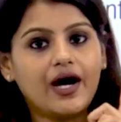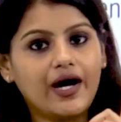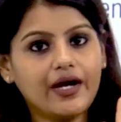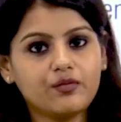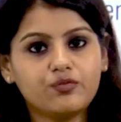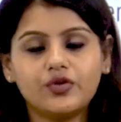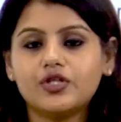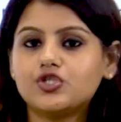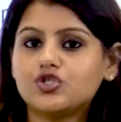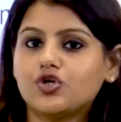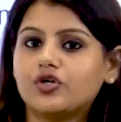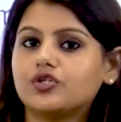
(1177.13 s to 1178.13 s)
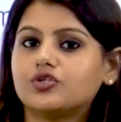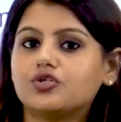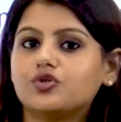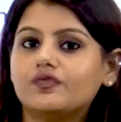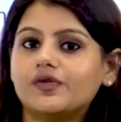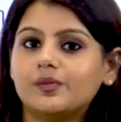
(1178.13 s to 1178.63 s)
I am pretty sure that
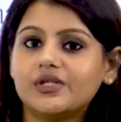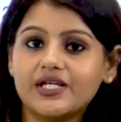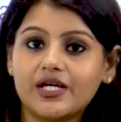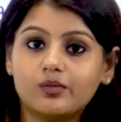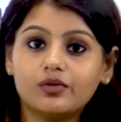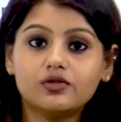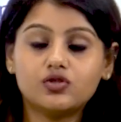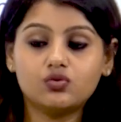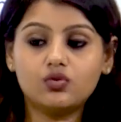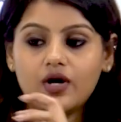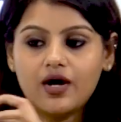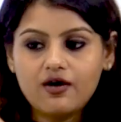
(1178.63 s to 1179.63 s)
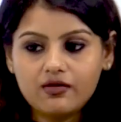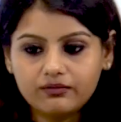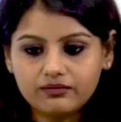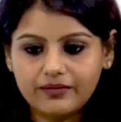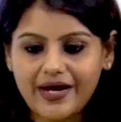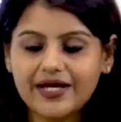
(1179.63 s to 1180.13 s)
you will be able to
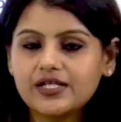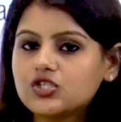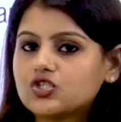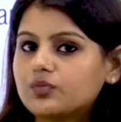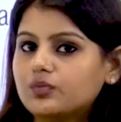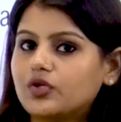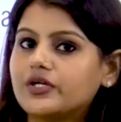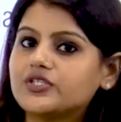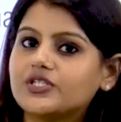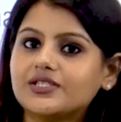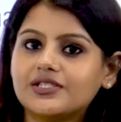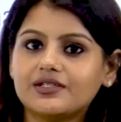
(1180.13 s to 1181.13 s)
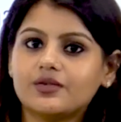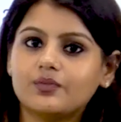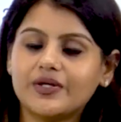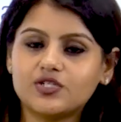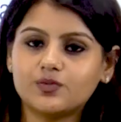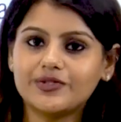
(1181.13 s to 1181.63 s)
manage the project in the
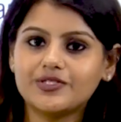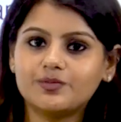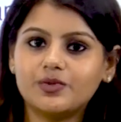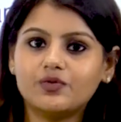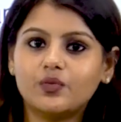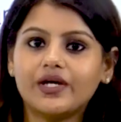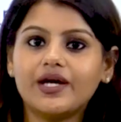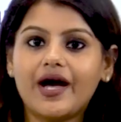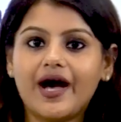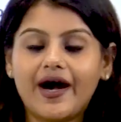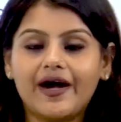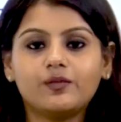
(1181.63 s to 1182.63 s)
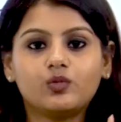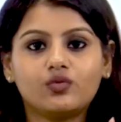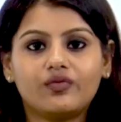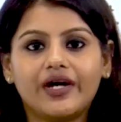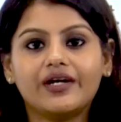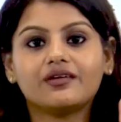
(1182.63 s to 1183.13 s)
best possible way and
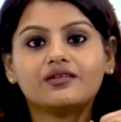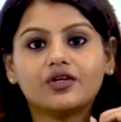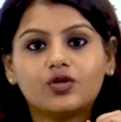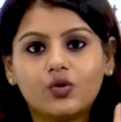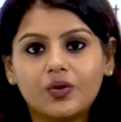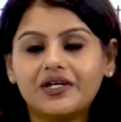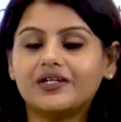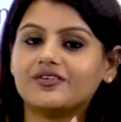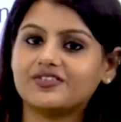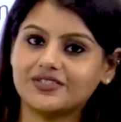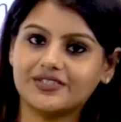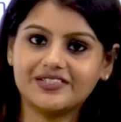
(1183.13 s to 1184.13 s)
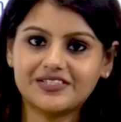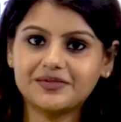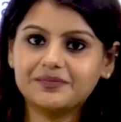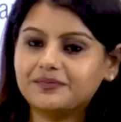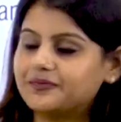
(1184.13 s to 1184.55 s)
provide the quality results.